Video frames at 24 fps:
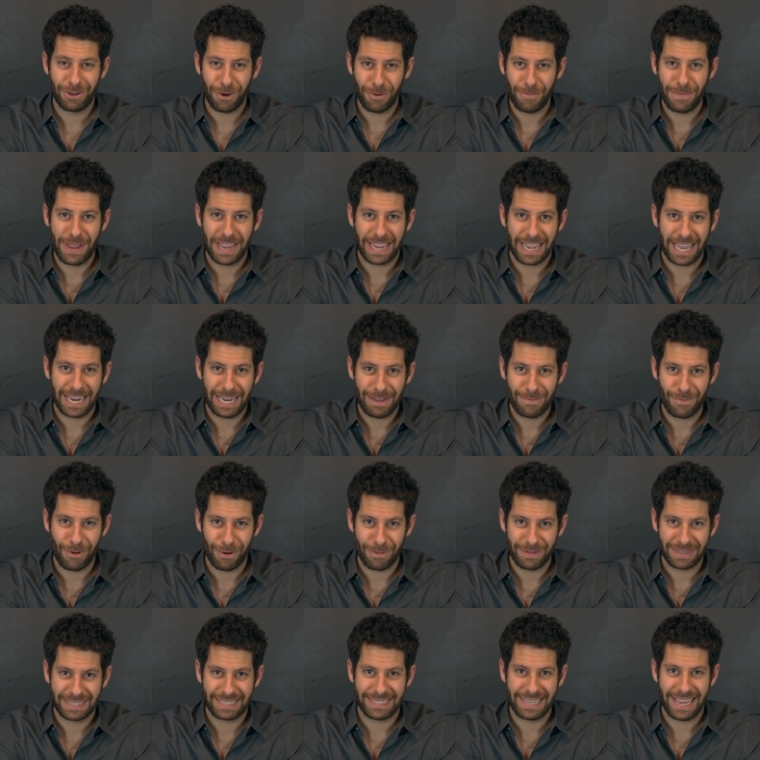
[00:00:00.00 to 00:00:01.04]
Don't make any
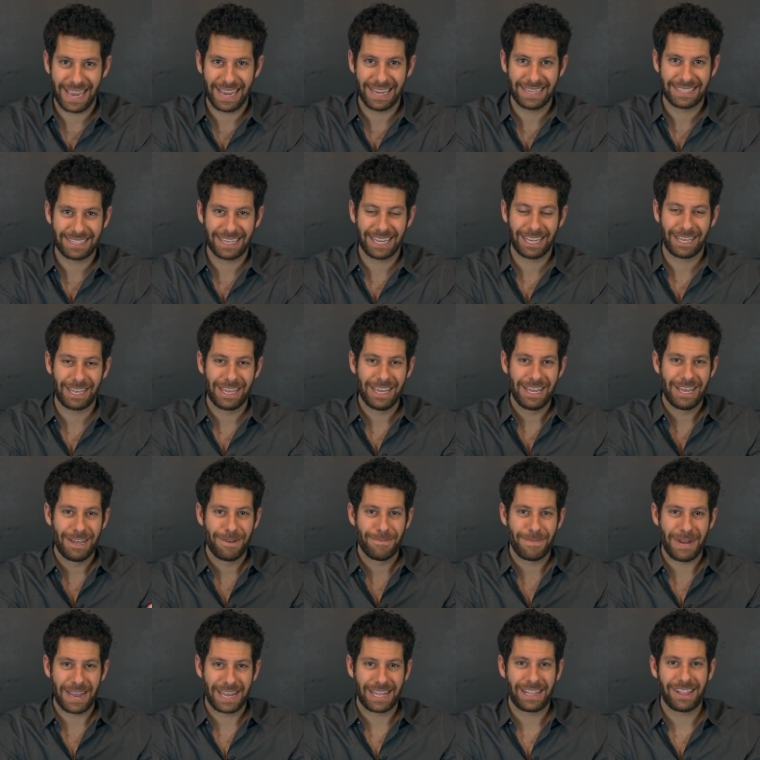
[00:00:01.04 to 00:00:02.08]
more mistakes like
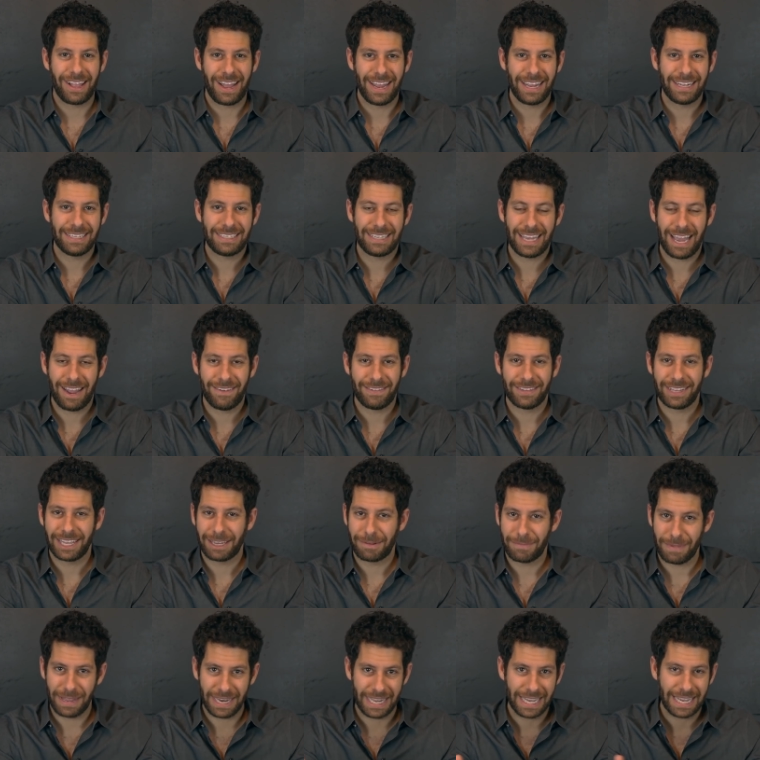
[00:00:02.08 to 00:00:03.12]
my clients have and
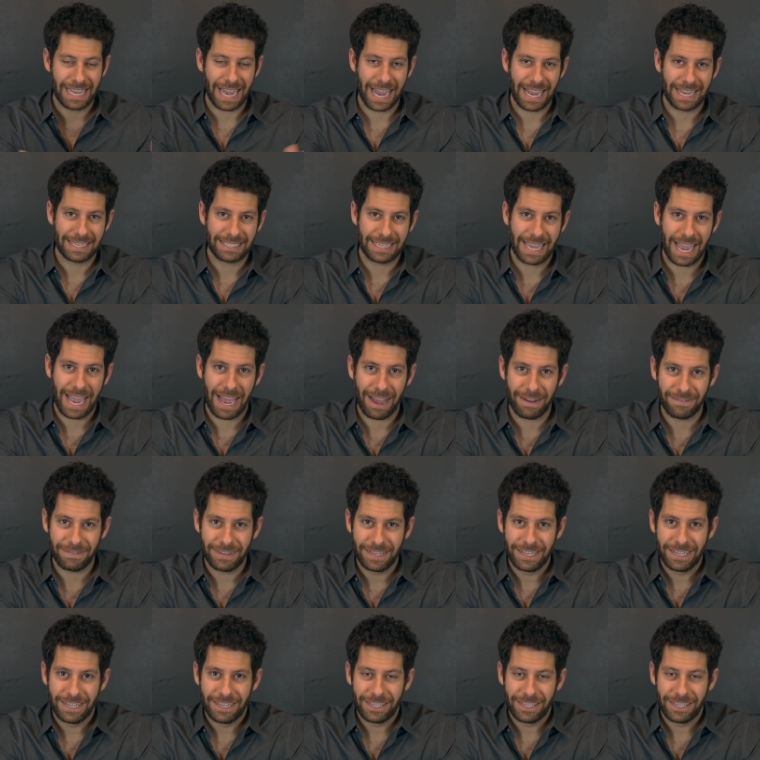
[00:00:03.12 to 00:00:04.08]
like many guys have.